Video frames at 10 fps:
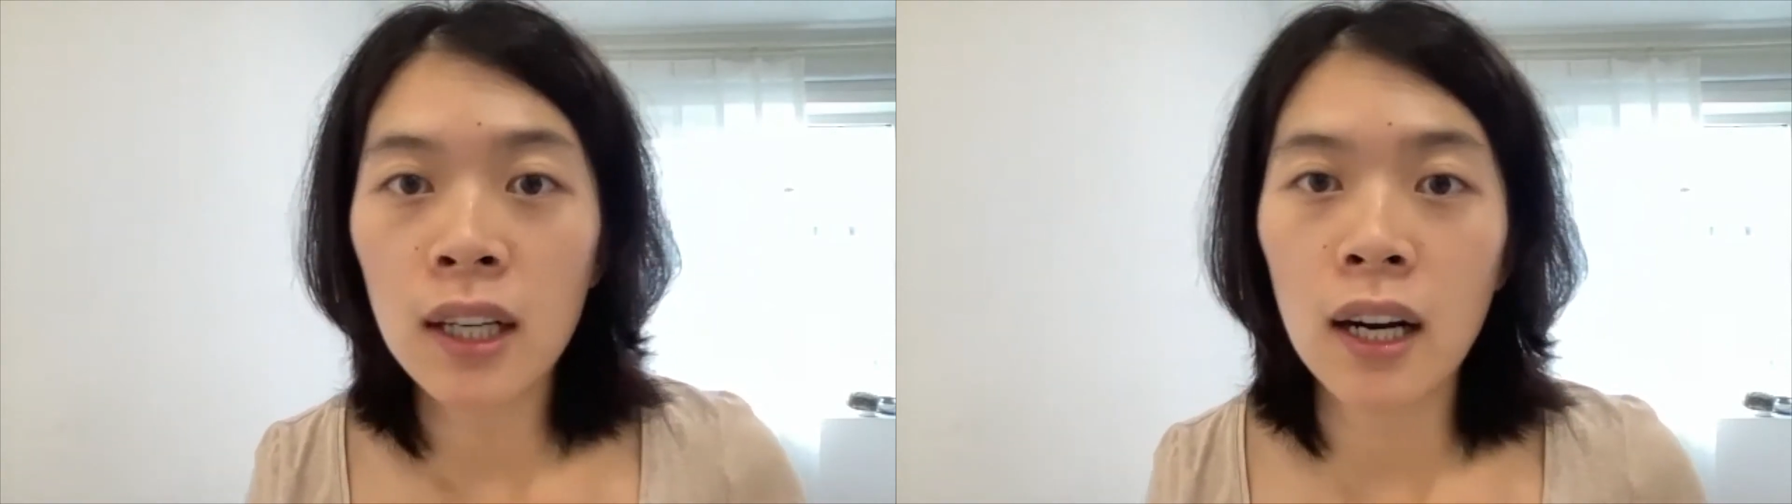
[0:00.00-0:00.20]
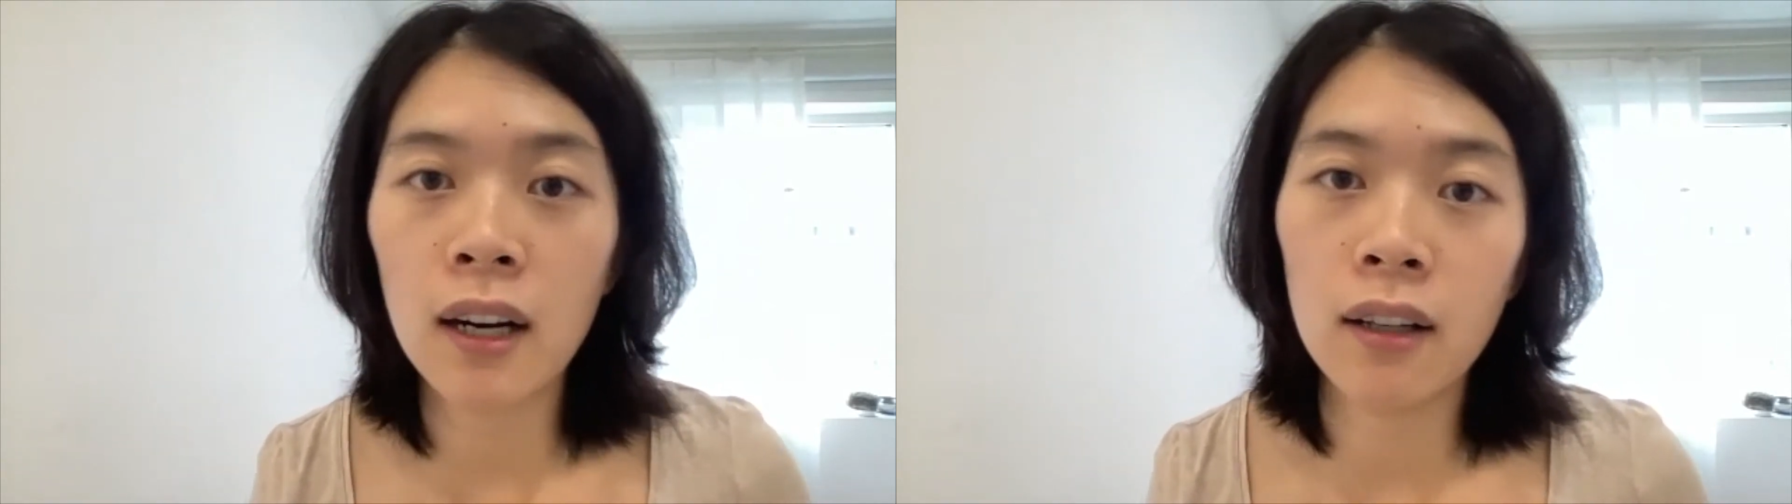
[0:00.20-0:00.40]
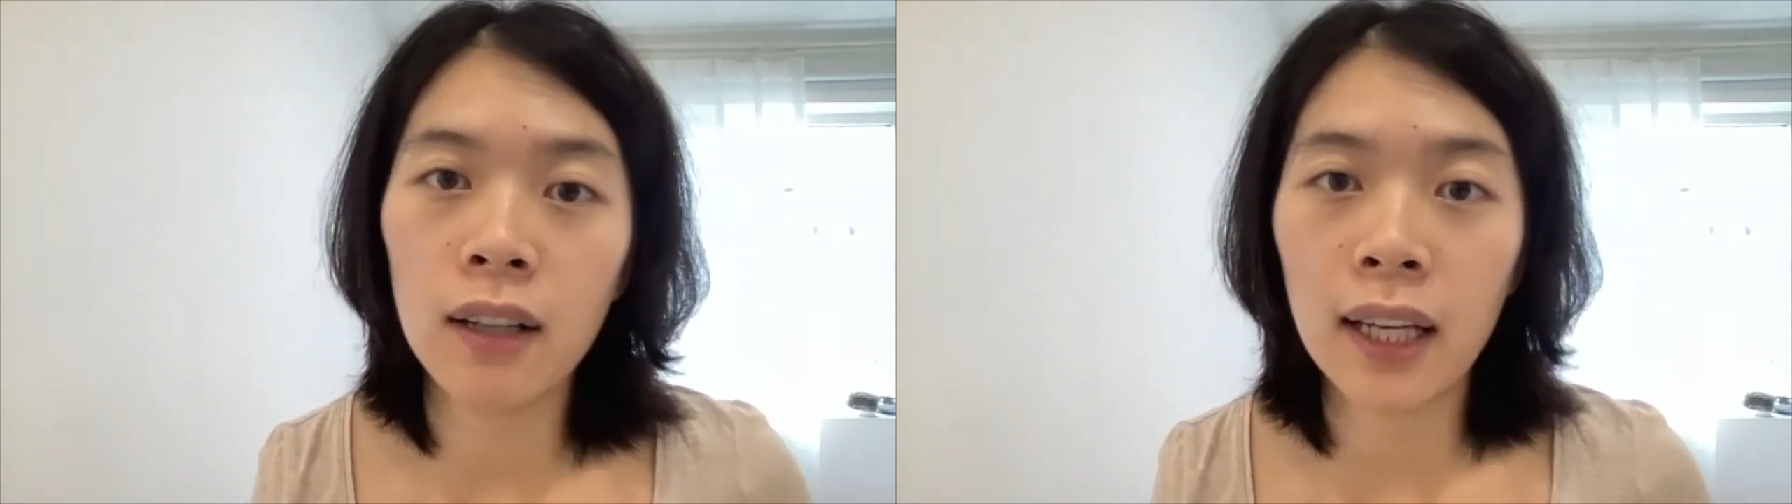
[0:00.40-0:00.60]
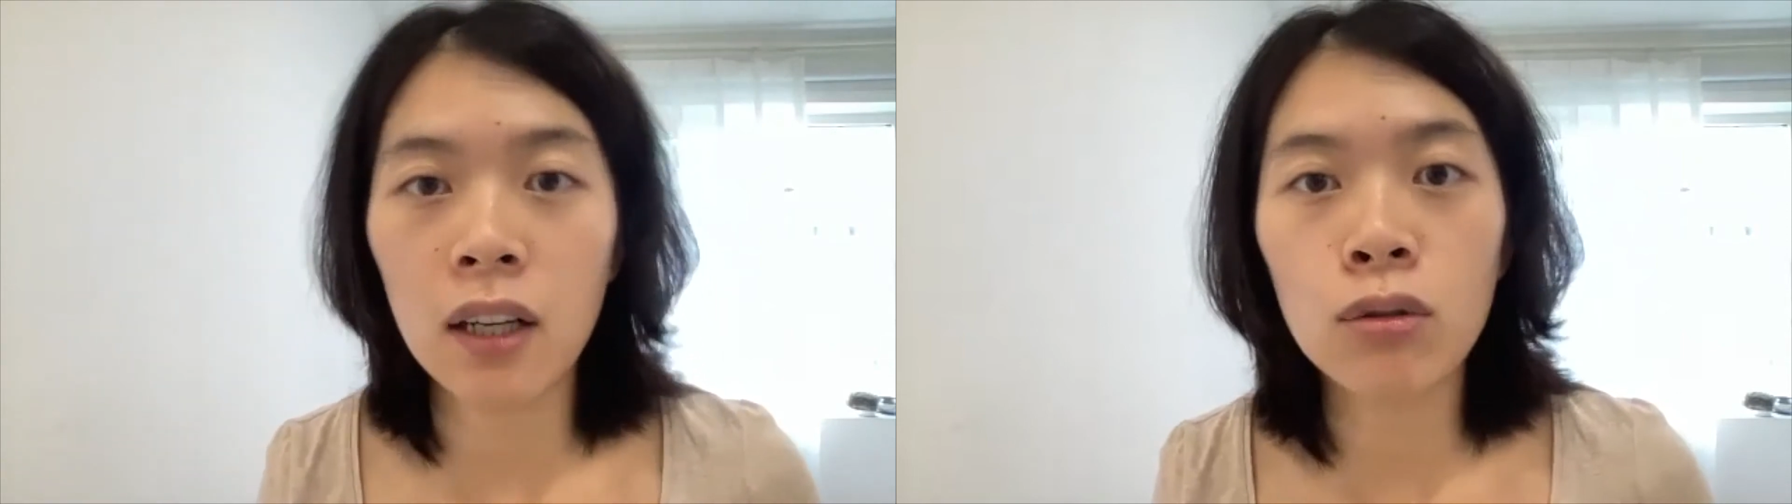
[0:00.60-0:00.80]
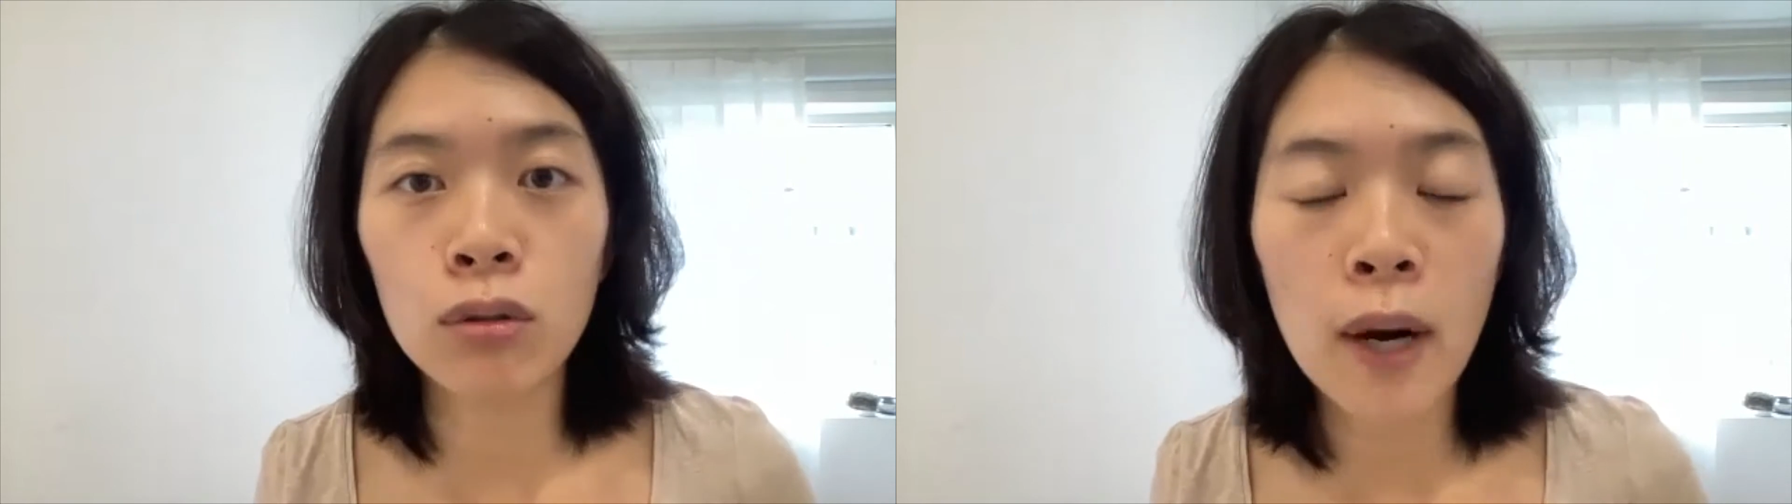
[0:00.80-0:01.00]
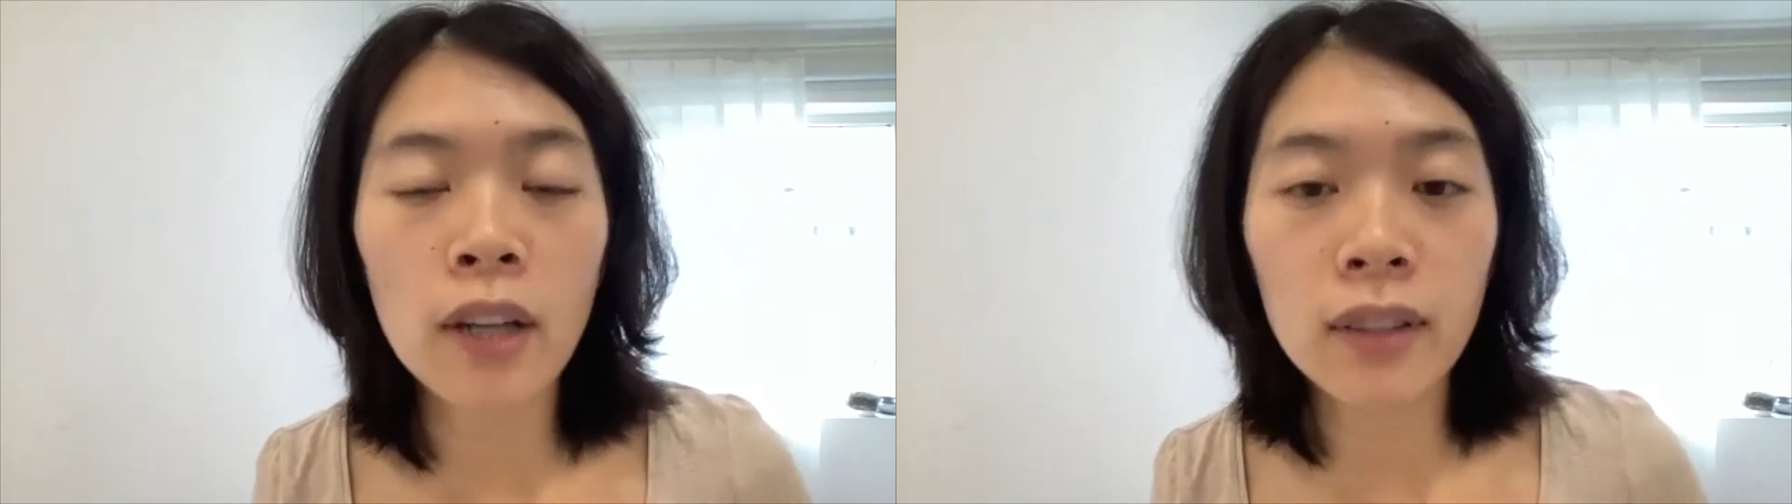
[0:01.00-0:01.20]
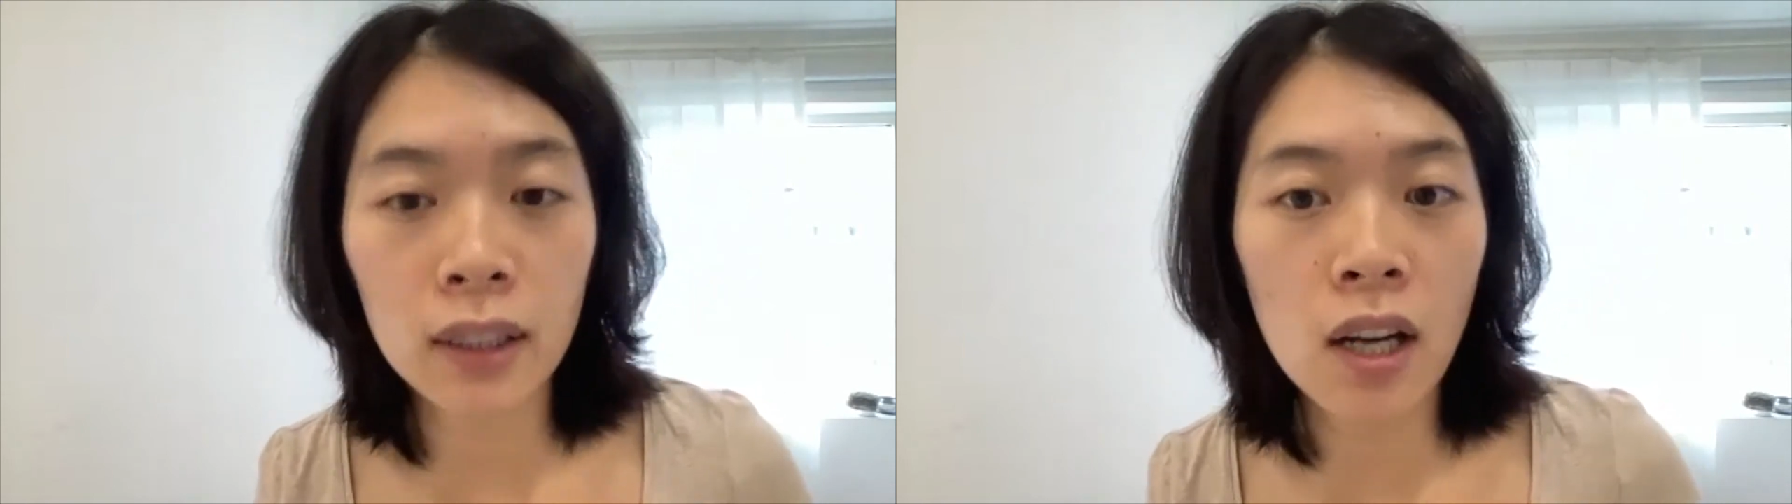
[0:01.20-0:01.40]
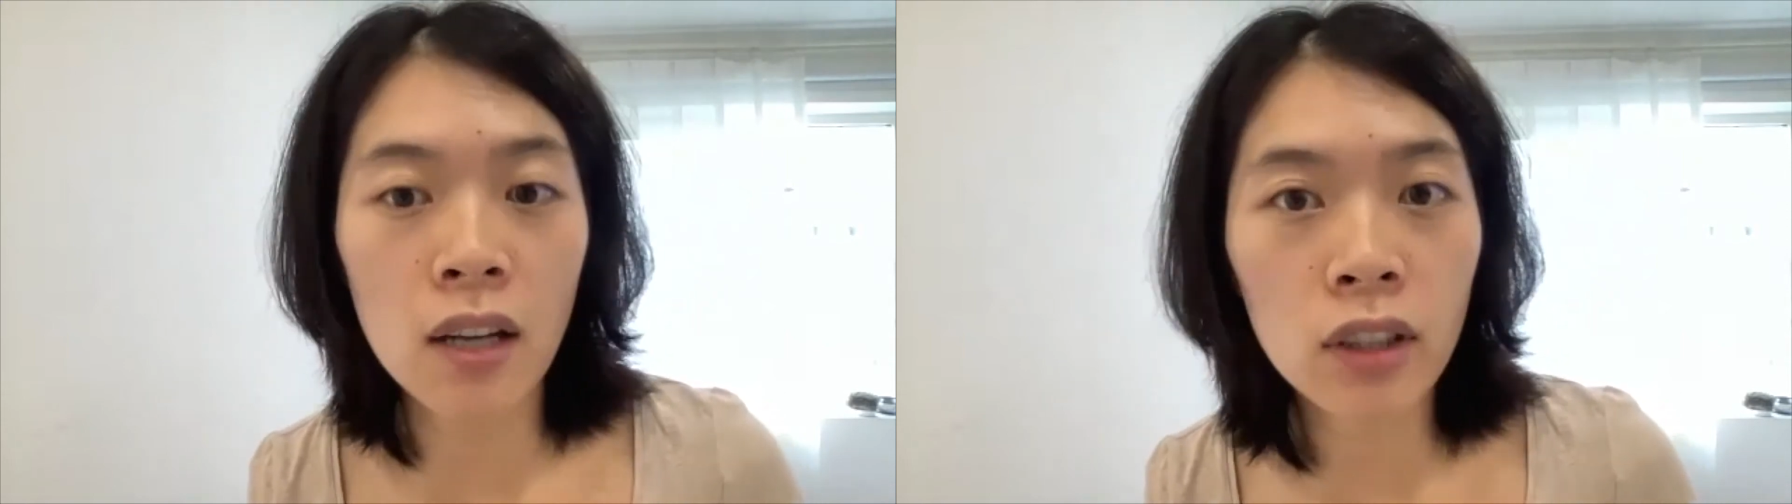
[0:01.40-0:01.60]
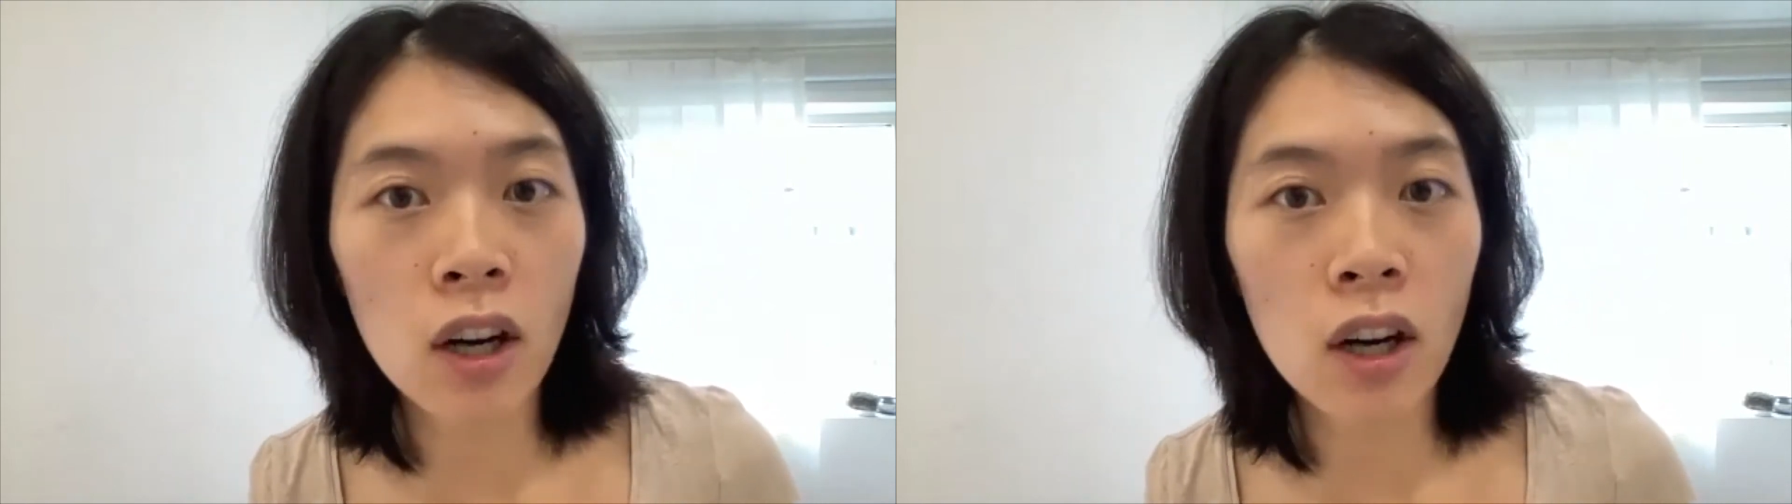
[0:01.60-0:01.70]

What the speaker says: like a coupon discount